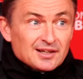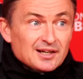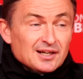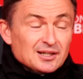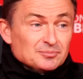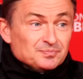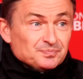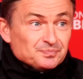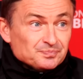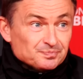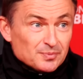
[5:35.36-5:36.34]
Um,
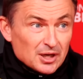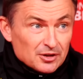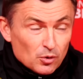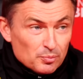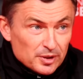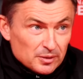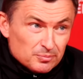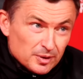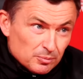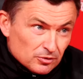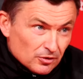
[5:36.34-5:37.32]
but I know pe
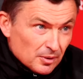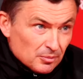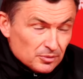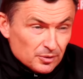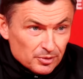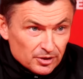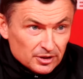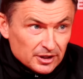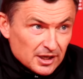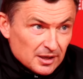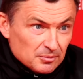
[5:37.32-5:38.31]
people talk about the
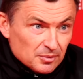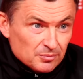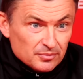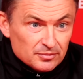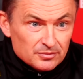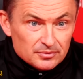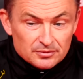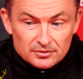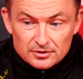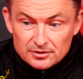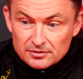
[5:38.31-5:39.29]
Burnley game, the,
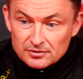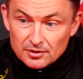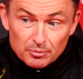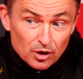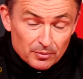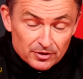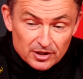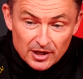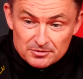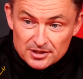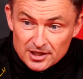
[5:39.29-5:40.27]
the Bournemouth
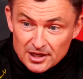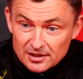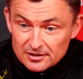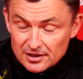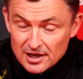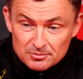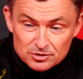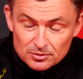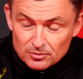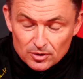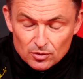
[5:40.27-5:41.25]
game today, the games,
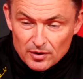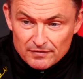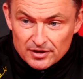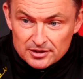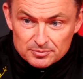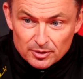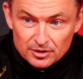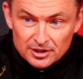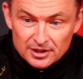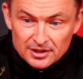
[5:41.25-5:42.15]
whoever it is, but